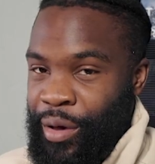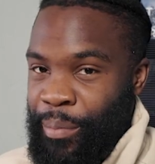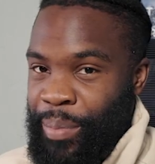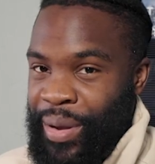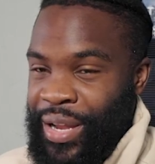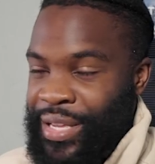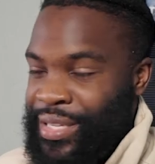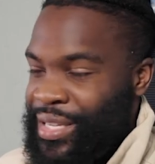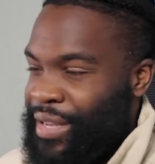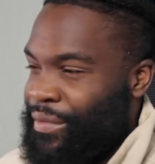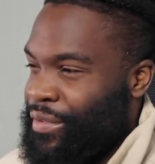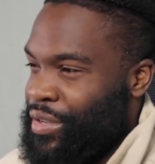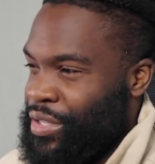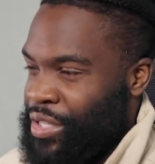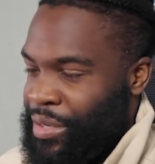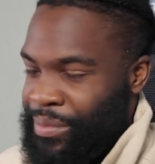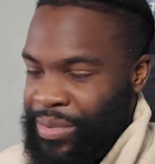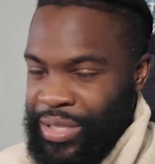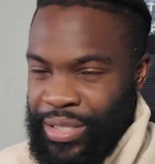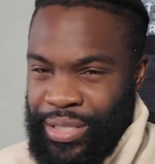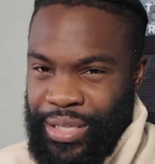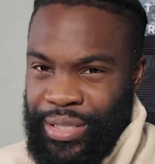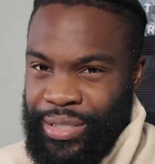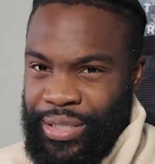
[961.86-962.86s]
but there's even some
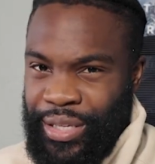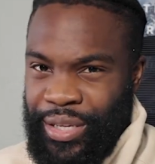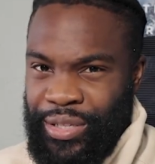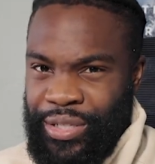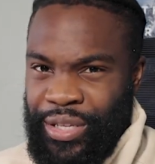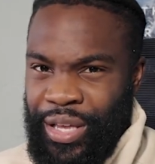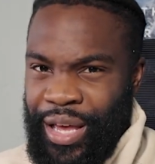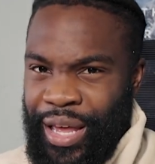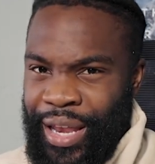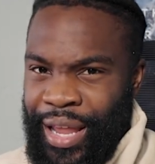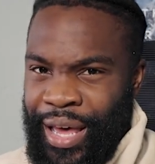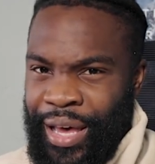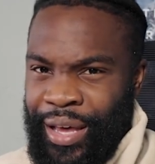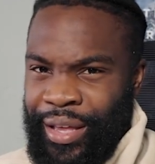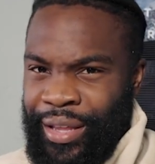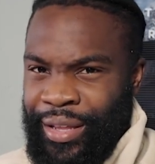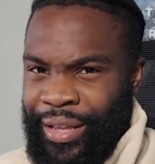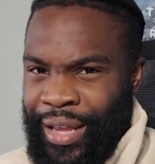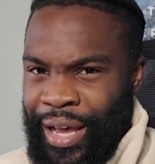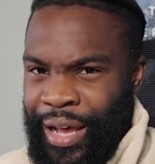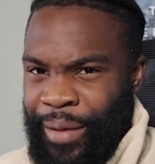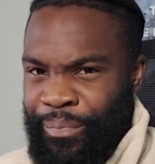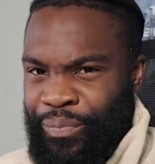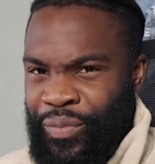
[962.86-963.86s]
statistics like
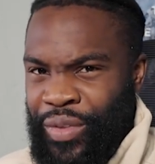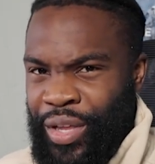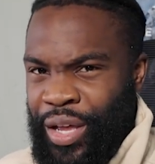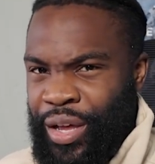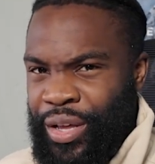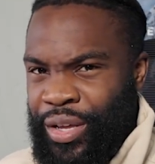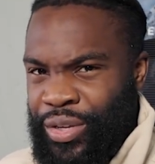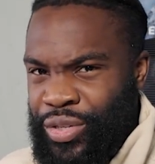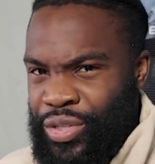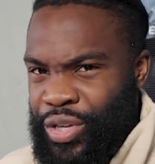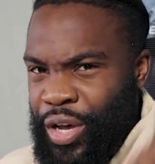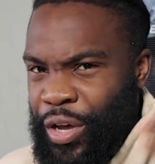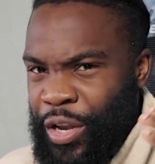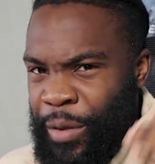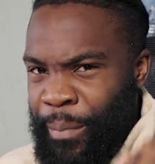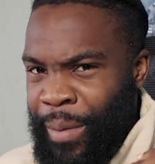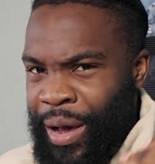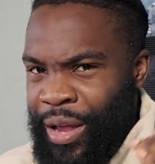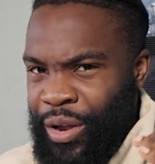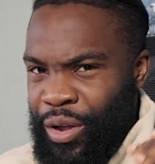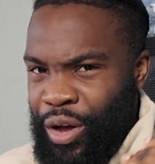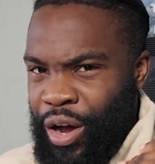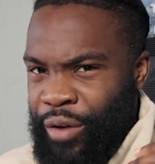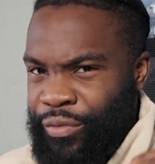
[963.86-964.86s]
that
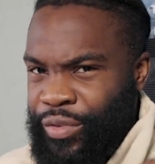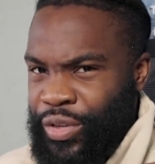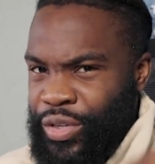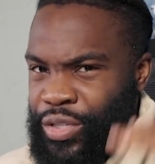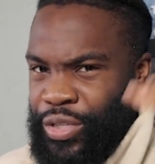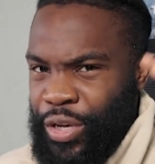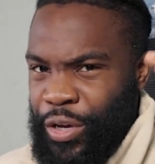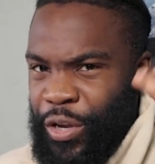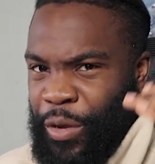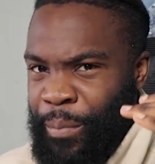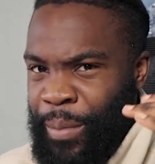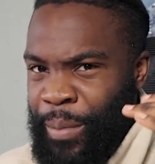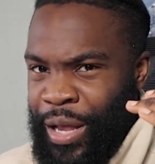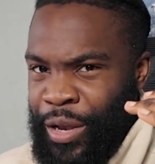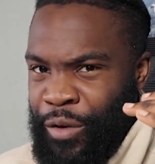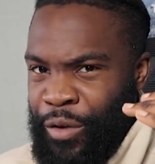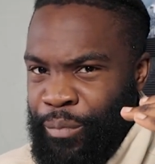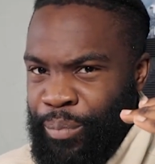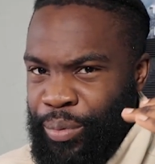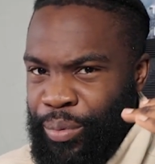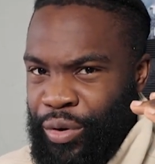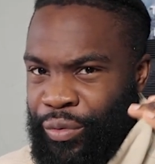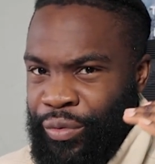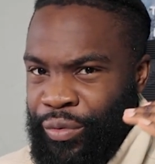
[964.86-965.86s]
after a certain amount
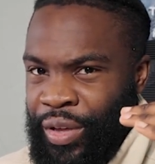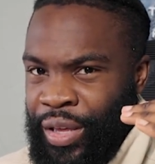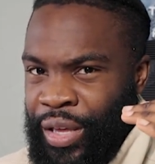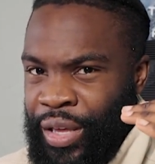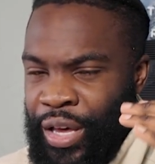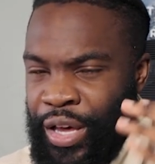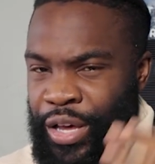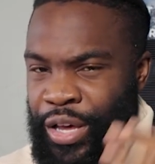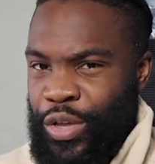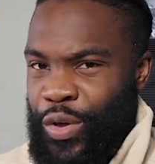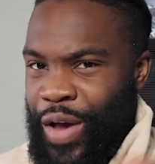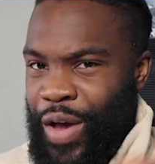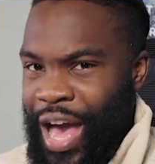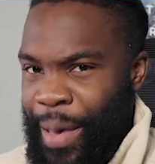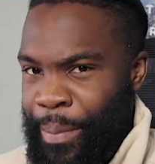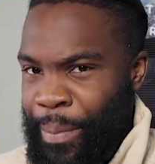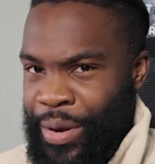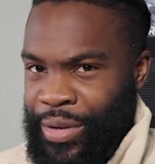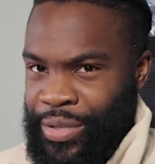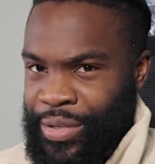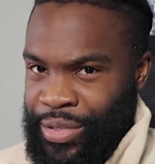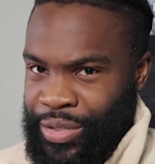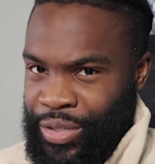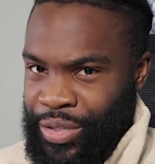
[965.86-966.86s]
of profit, your
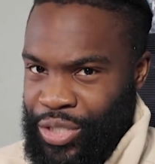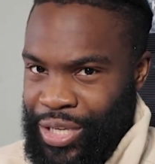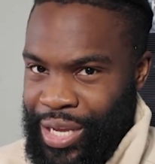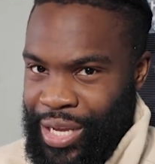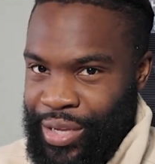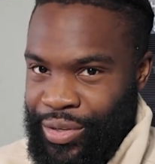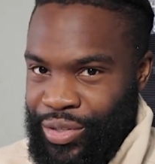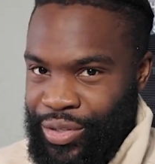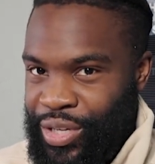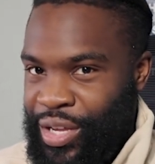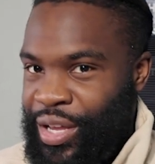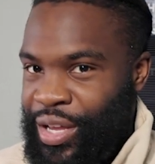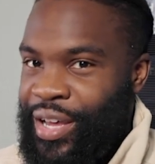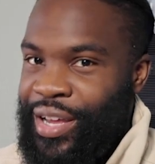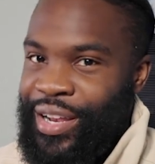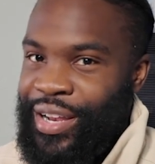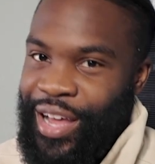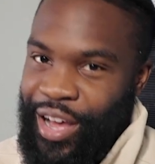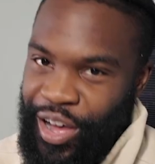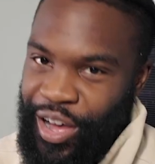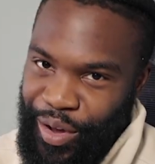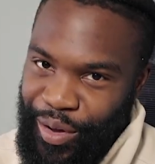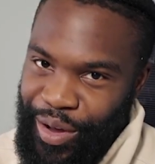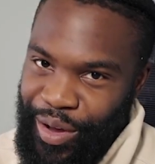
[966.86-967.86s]
happiness doesn't change.
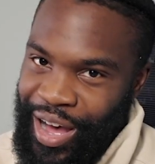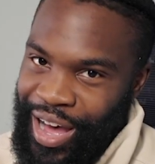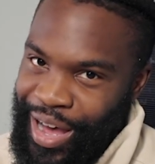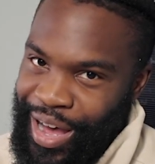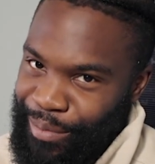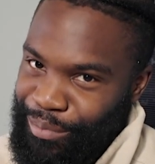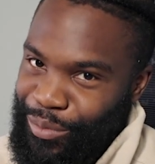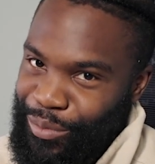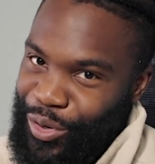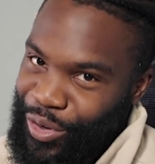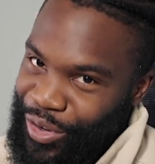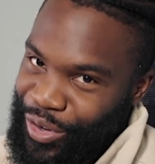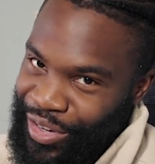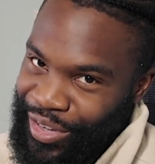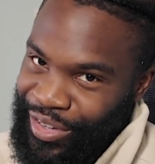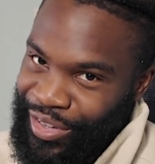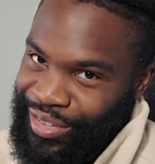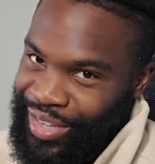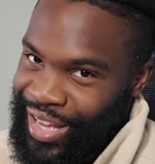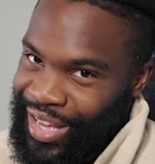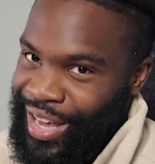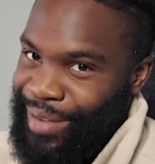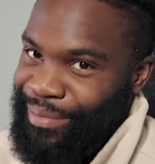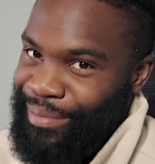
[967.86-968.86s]
Now, I want
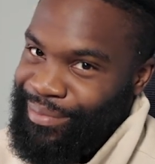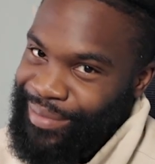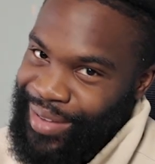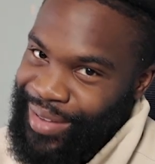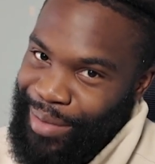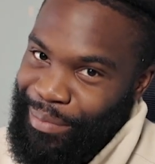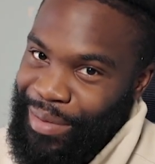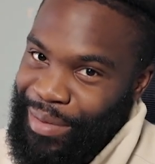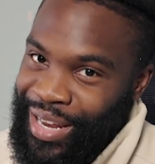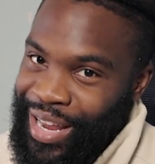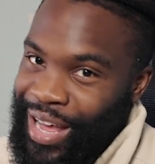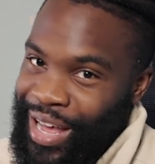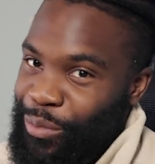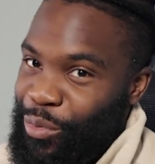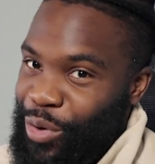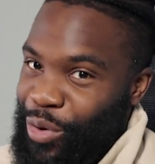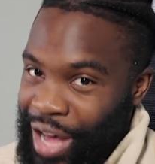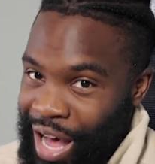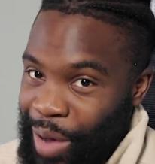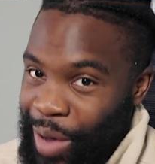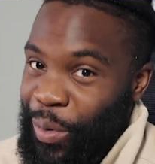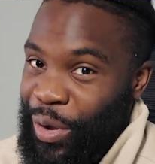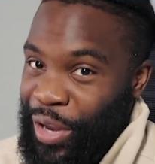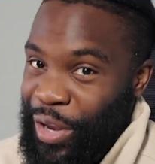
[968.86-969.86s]

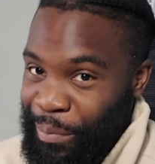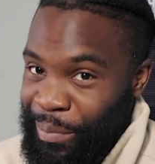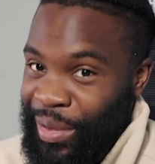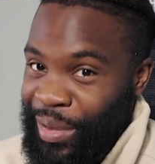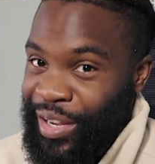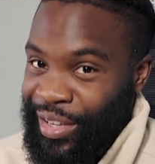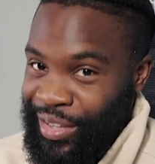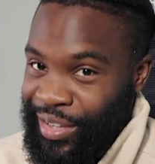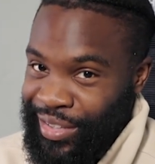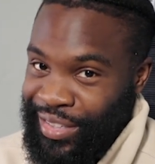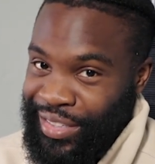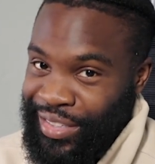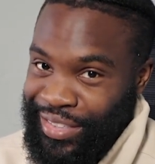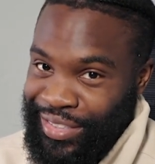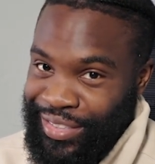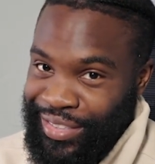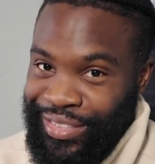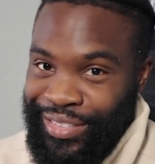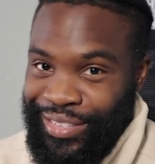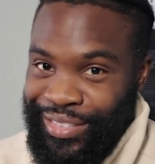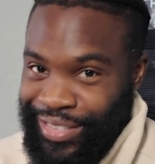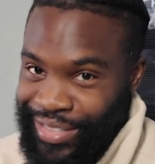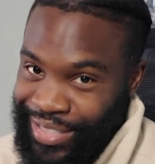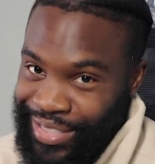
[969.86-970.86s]
$1 million
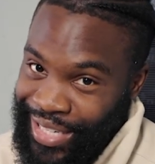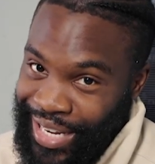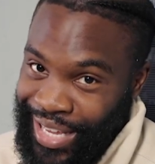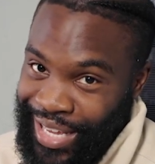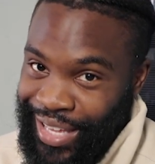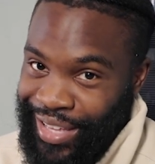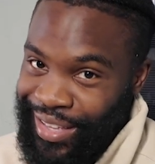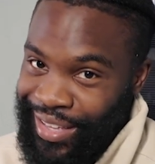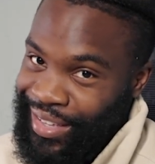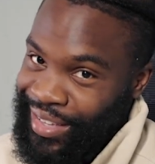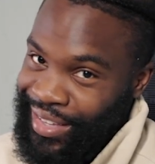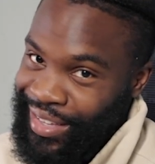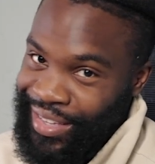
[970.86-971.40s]
today.